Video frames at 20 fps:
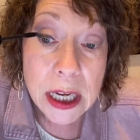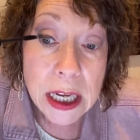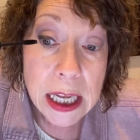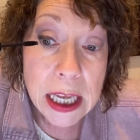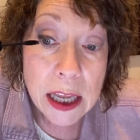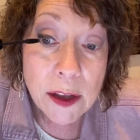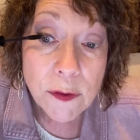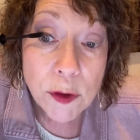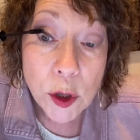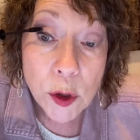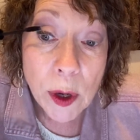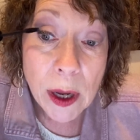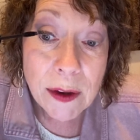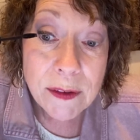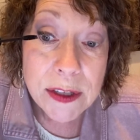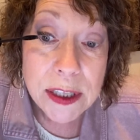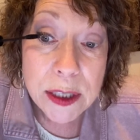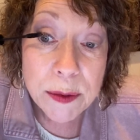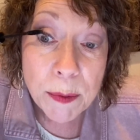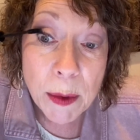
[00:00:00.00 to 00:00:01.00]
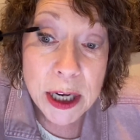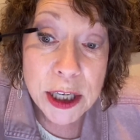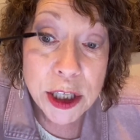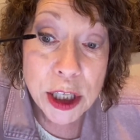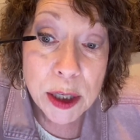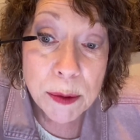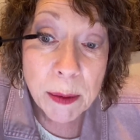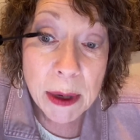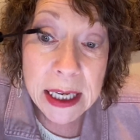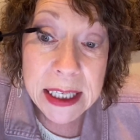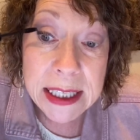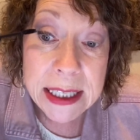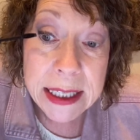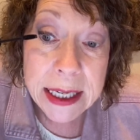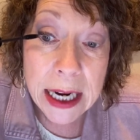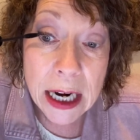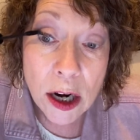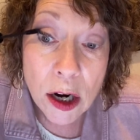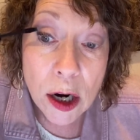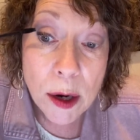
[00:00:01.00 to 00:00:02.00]
If you have smudging
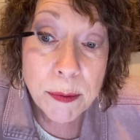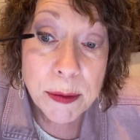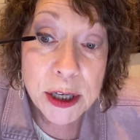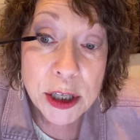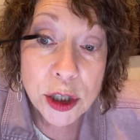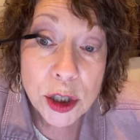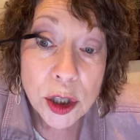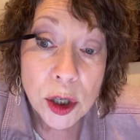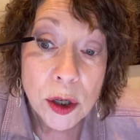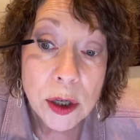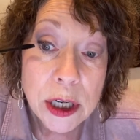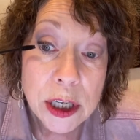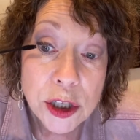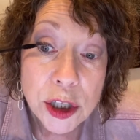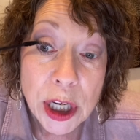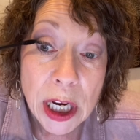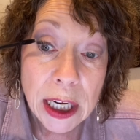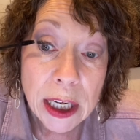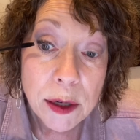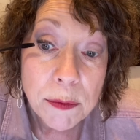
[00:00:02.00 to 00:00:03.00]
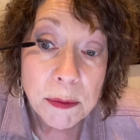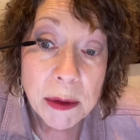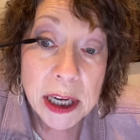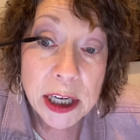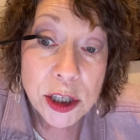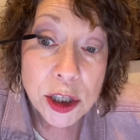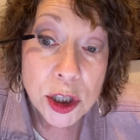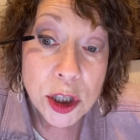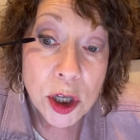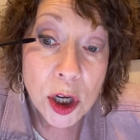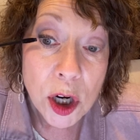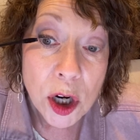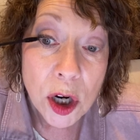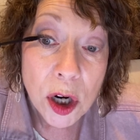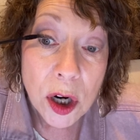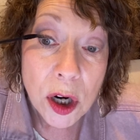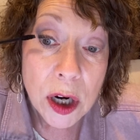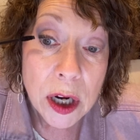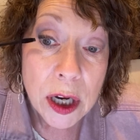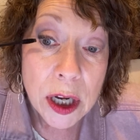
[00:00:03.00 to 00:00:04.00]
mascara, be sure to check and make
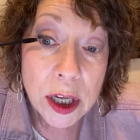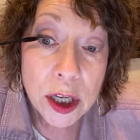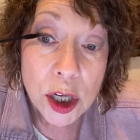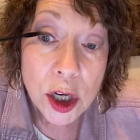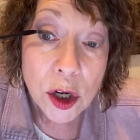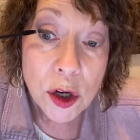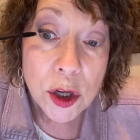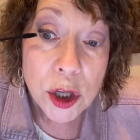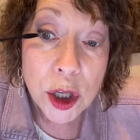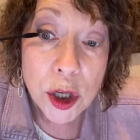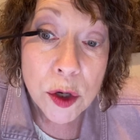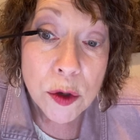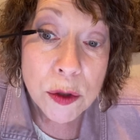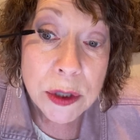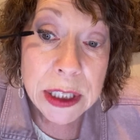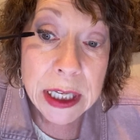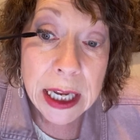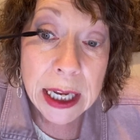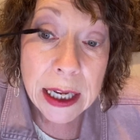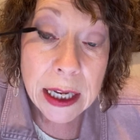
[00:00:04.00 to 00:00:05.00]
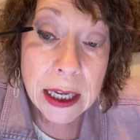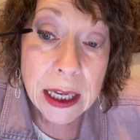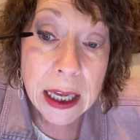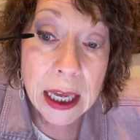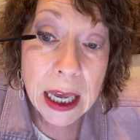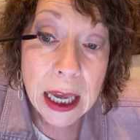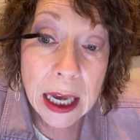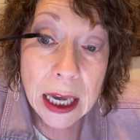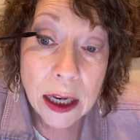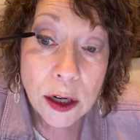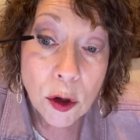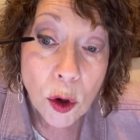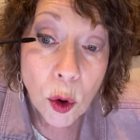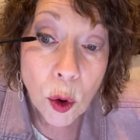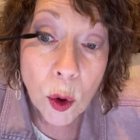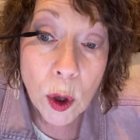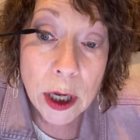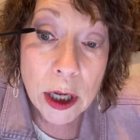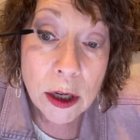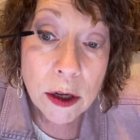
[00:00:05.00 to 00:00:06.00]
sure you're using an
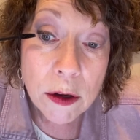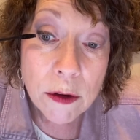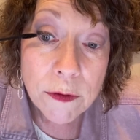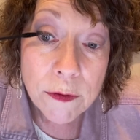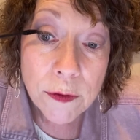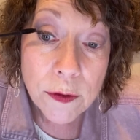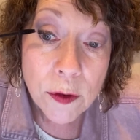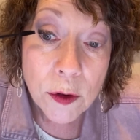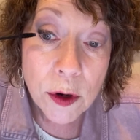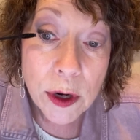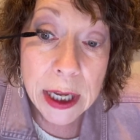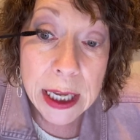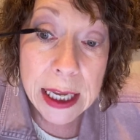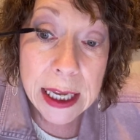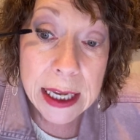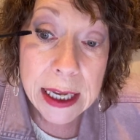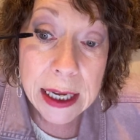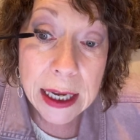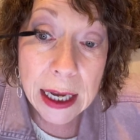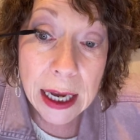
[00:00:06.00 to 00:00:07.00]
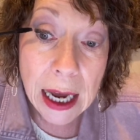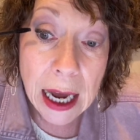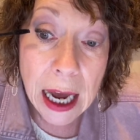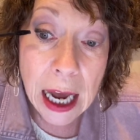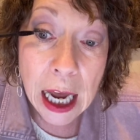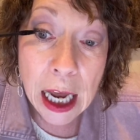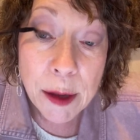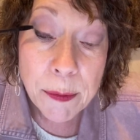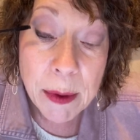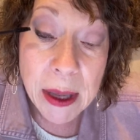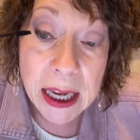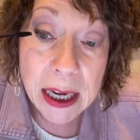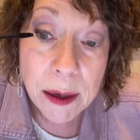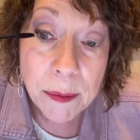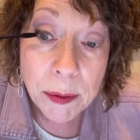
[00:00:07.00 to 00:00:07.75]
oil-free eye makeup